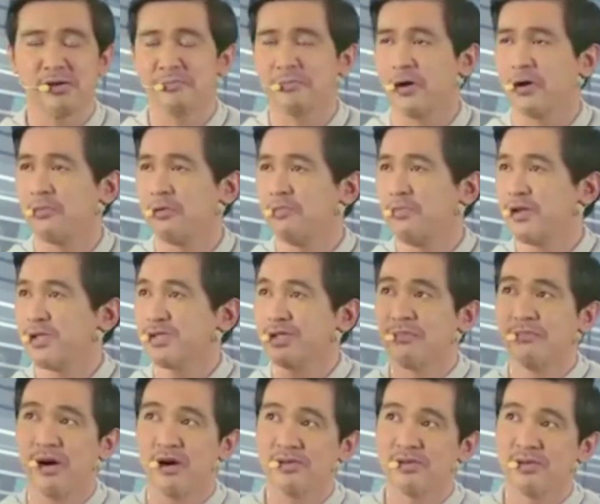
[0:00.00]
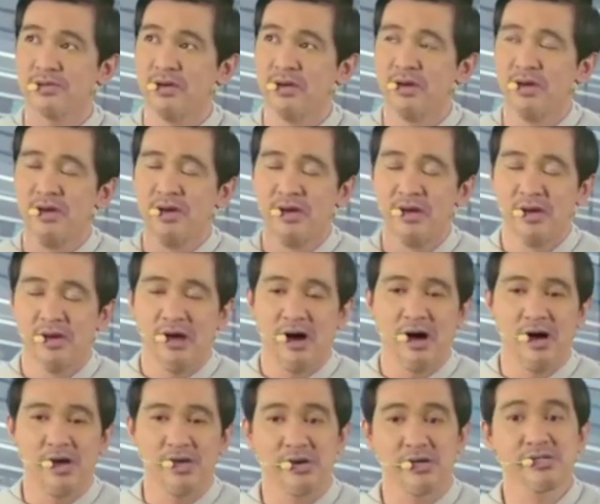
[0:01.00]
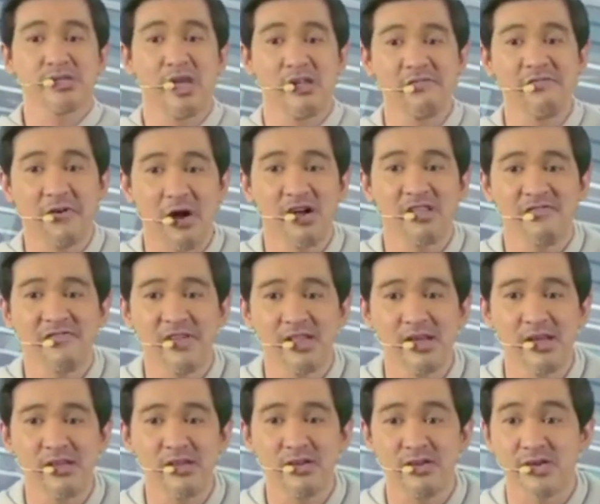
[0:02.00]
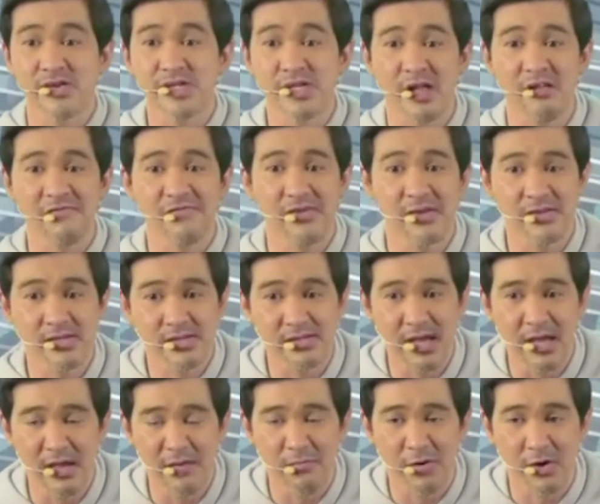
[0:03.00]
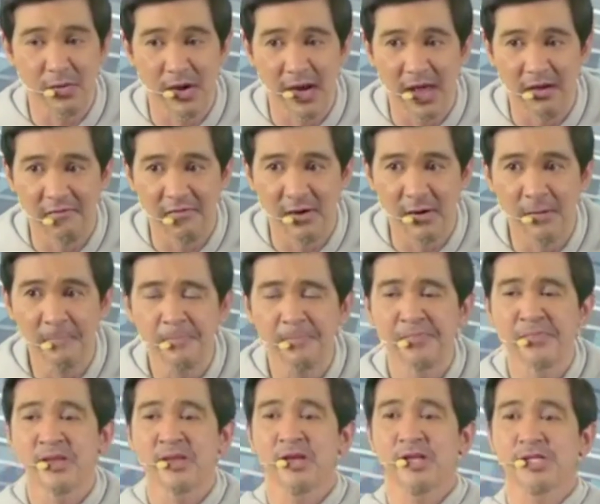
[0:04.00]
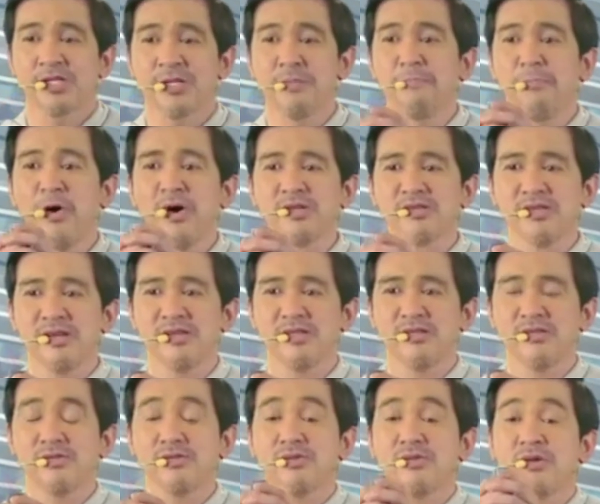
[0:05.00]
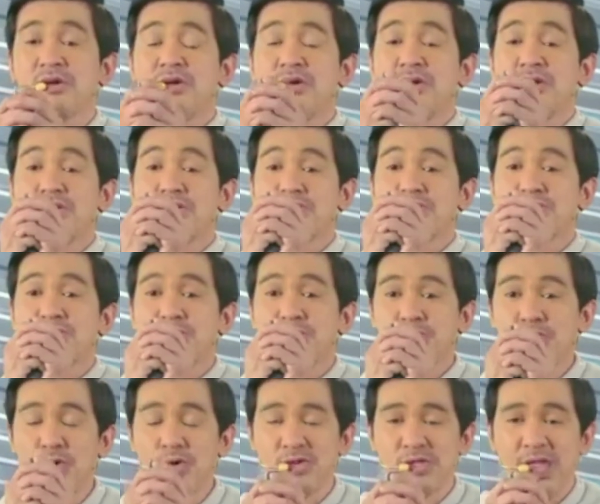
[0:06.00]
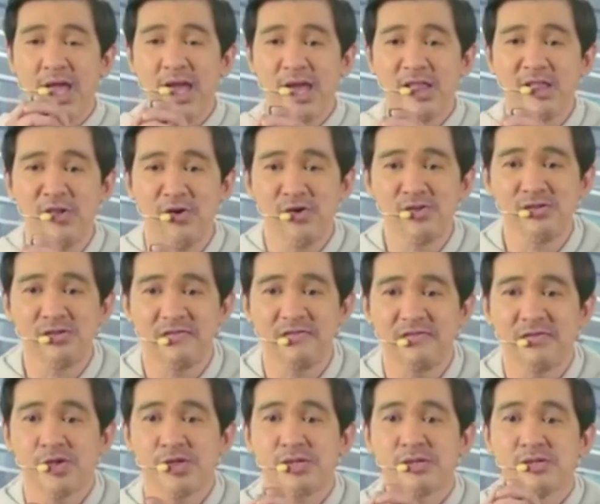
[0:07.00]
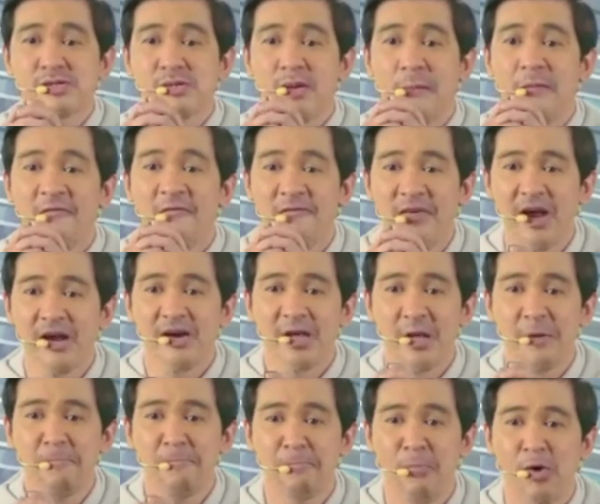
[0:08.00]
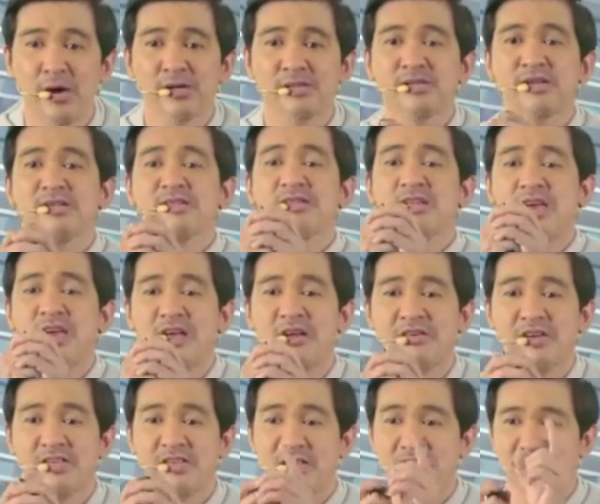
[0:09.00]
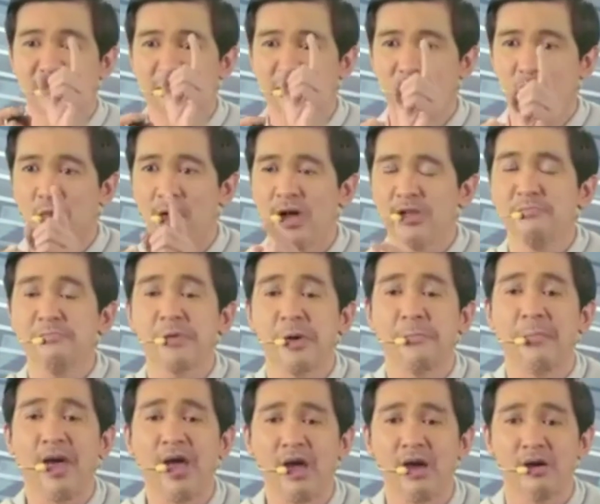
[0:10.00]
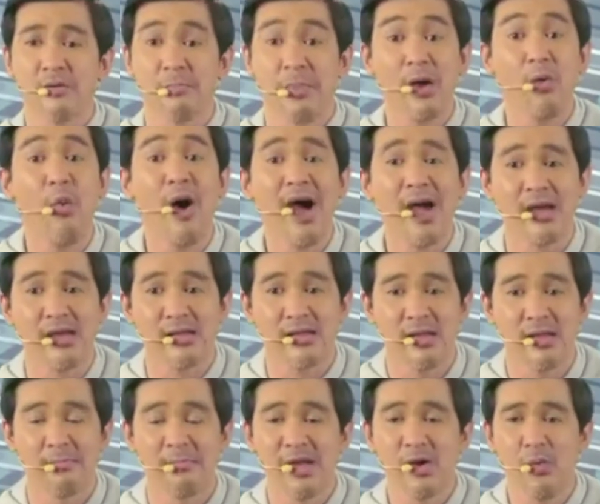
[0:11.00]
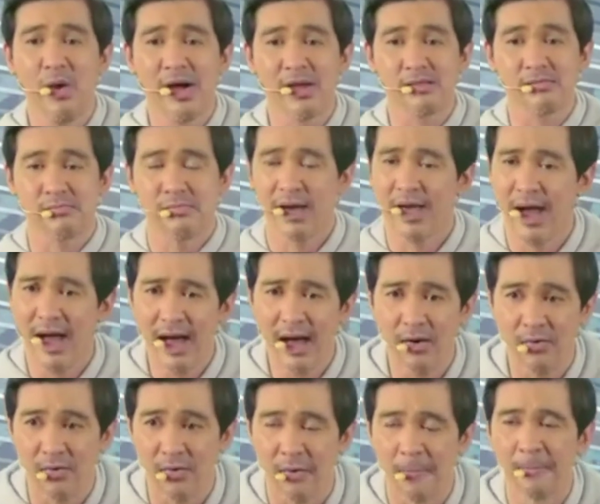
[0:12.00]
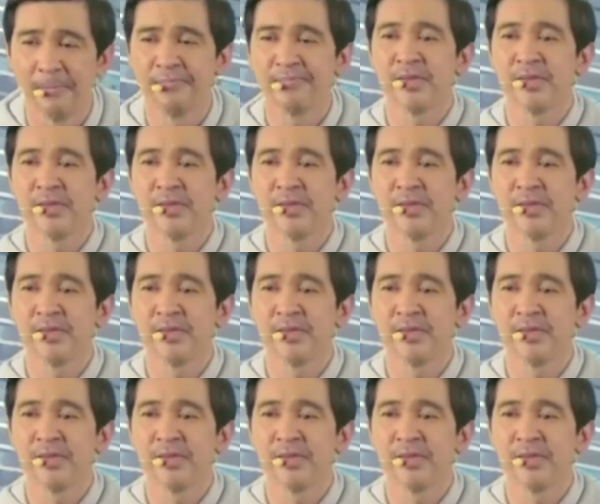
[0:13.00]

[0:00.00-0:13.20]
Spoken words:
or probably it's about your self-confidence, your self-esteem, or whatever. It's important to take note of this very important key ingredient. Number 1, prepare. By why? By what? By how?